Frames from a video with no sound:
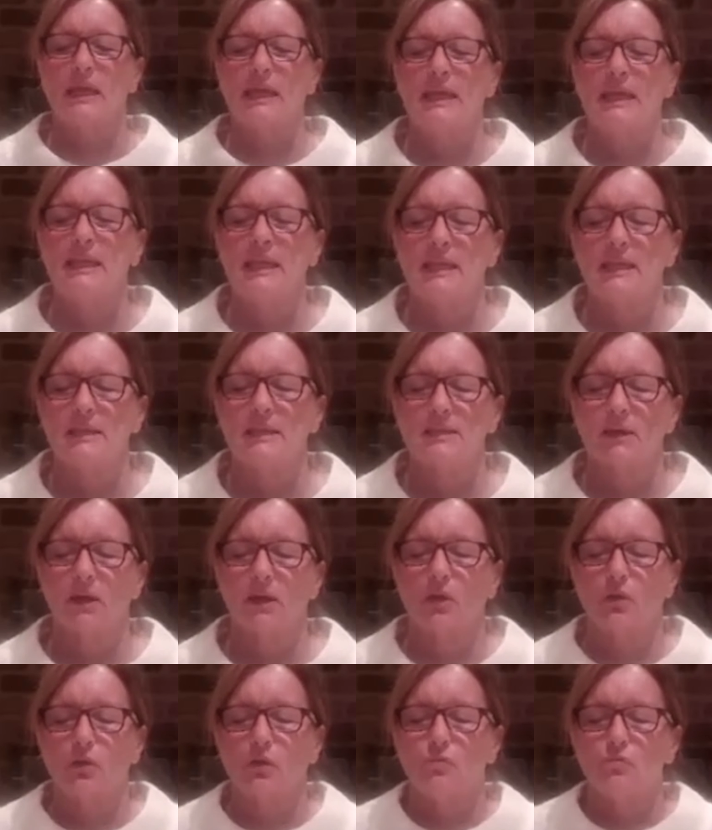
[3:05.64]
in it?
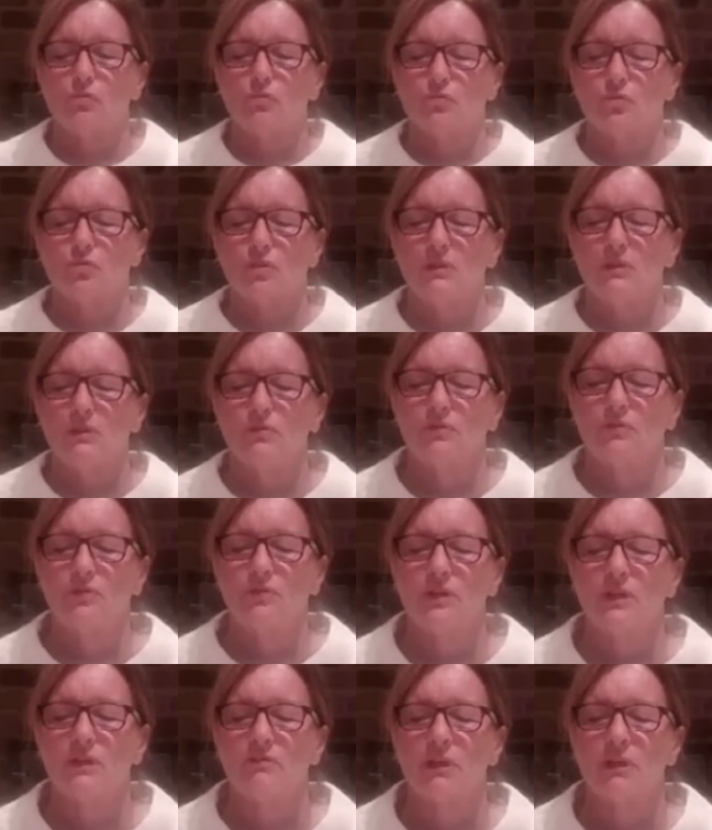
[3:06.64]
Are you
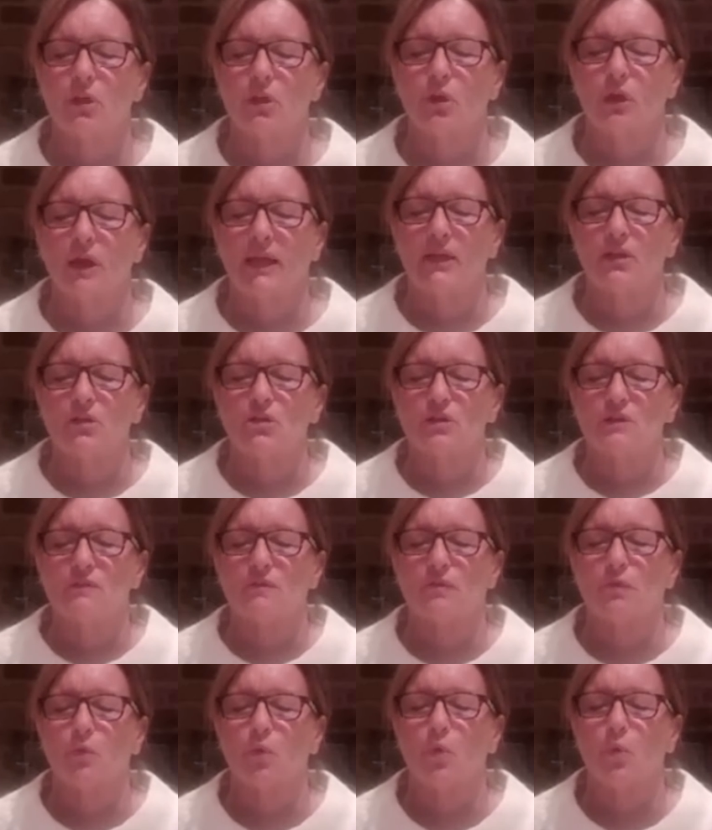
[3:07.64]
veering your energy
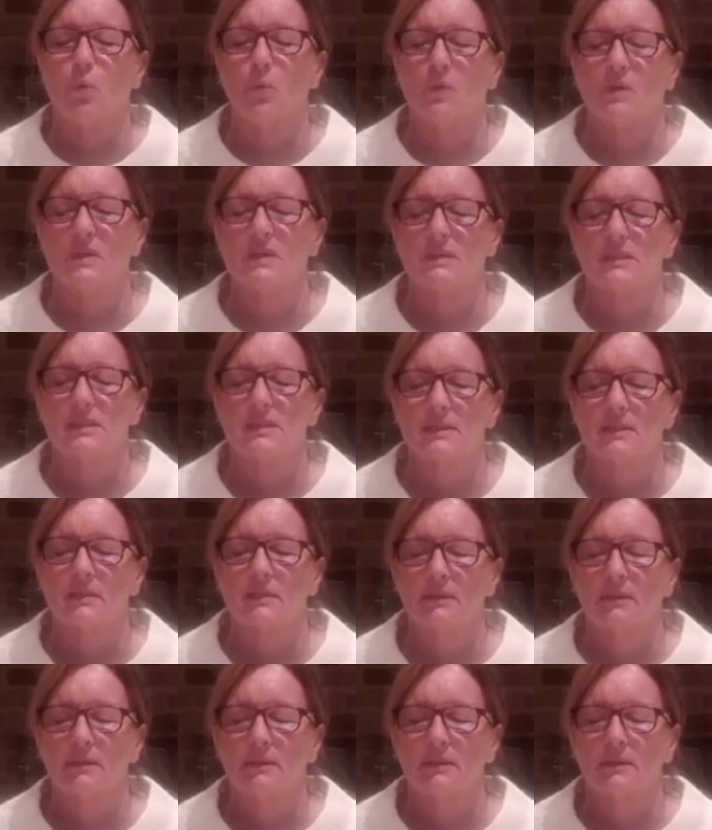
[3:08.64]
forwards?